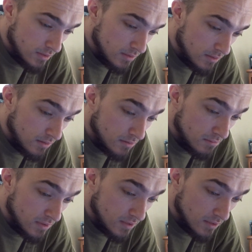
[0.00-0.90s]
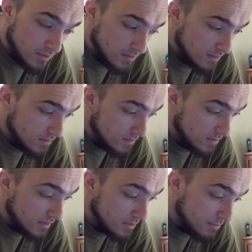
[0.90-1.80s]
And because
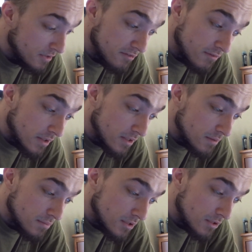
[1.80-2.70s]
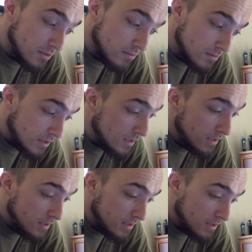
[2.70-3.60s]
that's pretty fucked up to do,
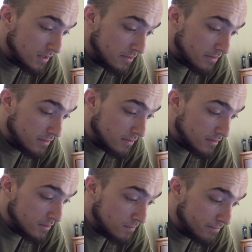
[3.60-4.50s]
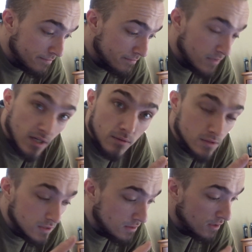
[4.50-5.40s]
and like I
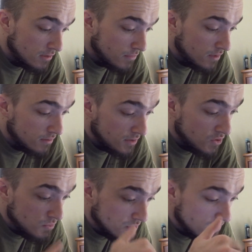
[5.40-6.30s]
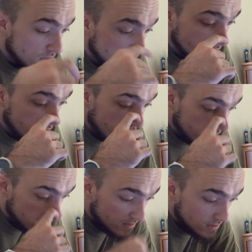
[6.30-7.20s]
was just talking about, human
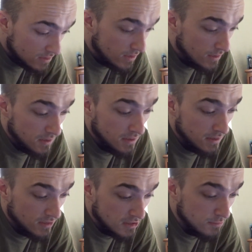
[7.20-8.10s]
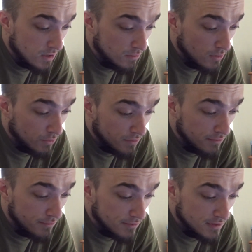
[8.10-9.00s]
interactions is about going
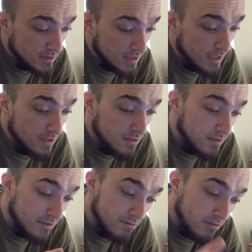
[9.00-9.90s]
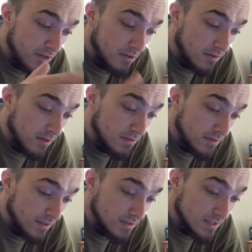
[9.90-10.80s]
through things together and figuring
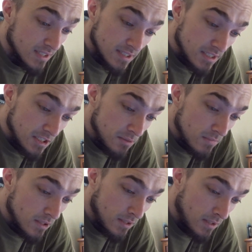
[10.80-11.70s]
out things as a team